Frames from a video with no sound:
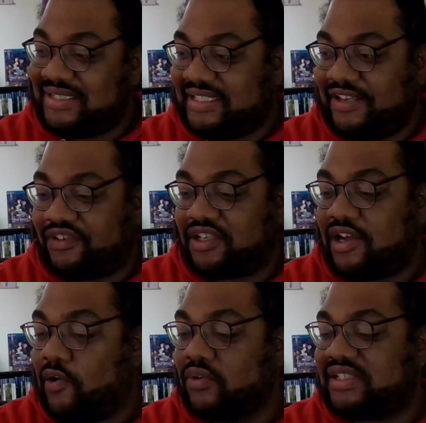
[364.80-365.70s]
to see if it
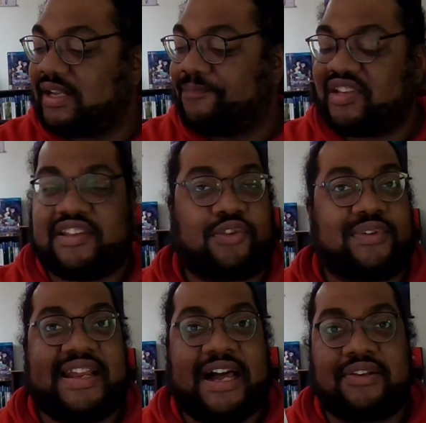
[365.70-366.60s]
holds up to
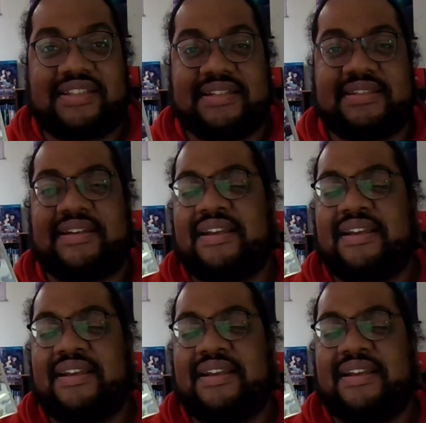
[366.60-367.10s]
3 houses,